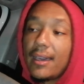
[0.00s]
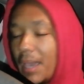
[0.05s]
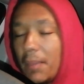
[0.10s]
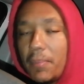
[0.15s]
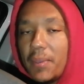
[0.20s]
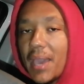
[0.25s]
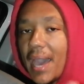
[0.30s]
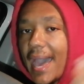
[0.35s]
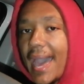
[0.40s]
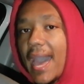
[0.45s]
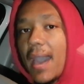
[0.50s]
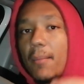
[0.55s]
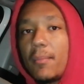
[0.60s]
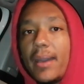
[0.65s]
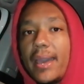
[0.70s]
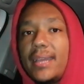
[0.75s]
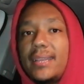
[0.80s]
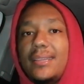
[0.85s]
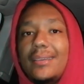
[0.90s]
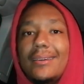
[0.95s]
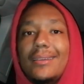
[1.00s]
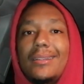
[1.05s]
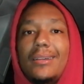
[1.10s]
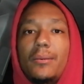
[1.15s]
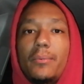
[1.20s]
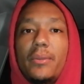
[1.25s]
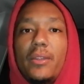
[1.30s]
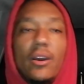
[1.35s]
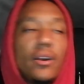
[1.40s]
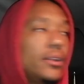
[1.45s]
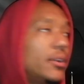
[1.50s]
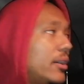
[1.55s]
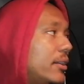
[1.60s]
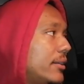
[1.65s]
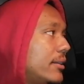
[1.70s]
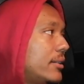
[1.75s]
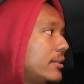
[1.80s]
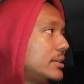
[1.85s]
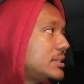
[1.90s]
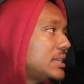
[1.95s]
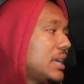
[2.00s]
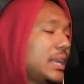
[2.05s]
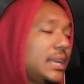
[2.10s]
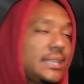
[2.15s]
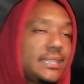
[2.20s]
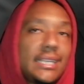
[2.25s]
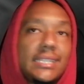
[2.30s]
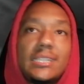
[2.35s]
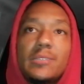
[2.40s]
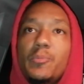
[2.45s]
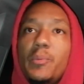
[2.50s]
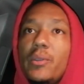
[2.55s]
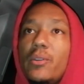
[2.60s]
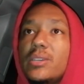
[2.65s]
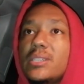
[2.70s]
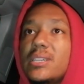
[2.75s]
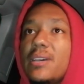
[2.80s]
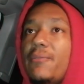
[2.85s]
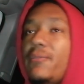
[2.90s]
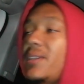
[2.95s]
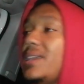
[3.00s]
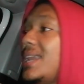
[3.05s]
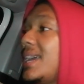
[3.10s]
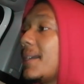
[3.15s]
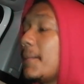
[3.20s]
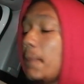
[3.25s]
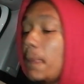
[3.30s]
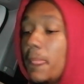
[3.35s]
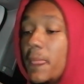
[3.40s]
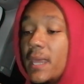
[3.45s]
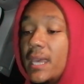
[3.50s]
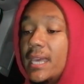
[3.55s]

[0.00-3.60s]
Maybe I am hating a little bit on on on saying it just because I feel like